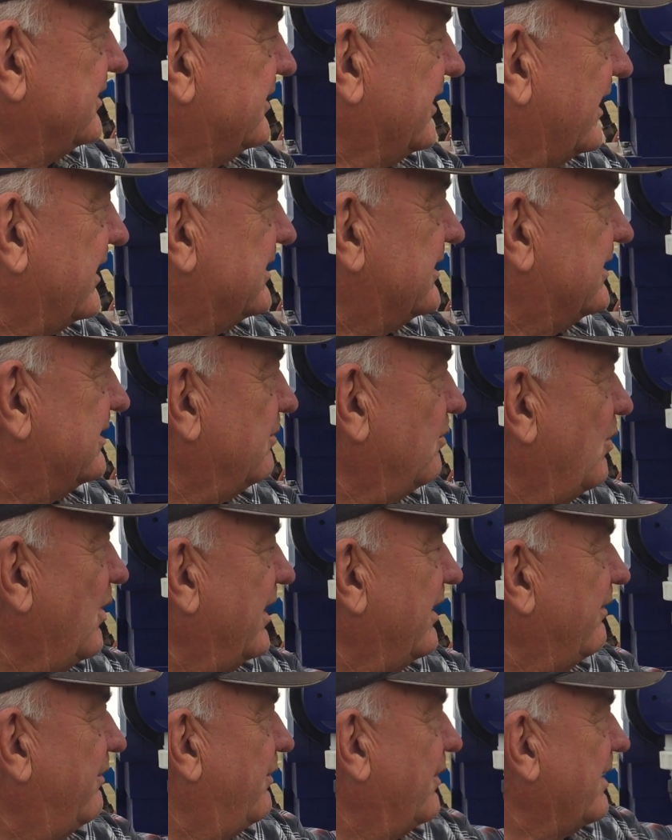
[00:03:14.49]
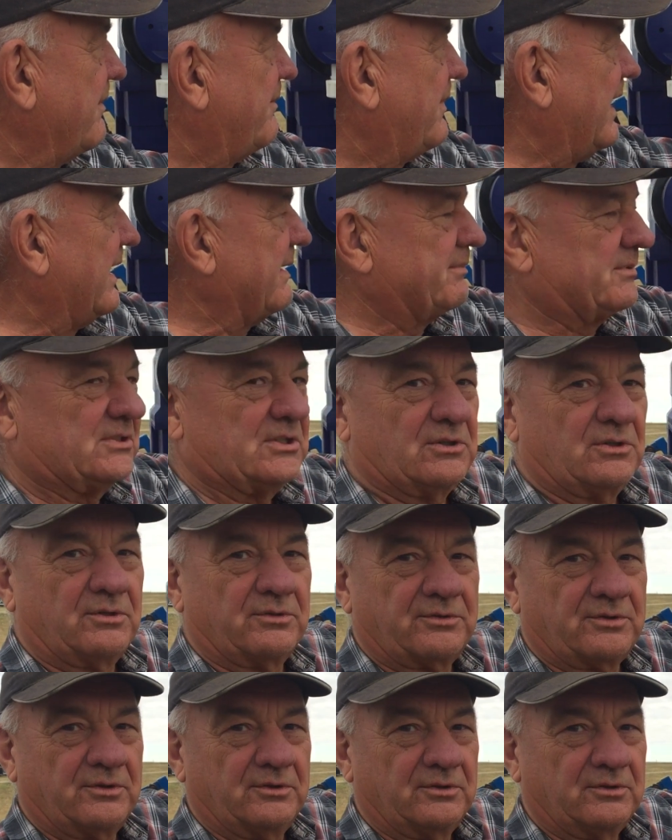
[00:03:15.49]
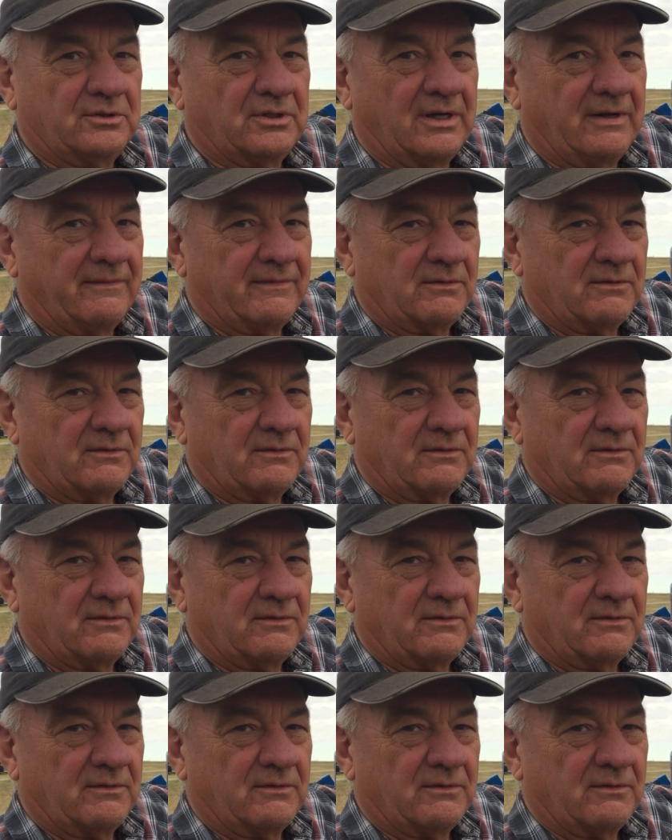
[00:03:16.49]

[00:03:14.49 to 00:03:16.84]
6 1-foot pipes to go through,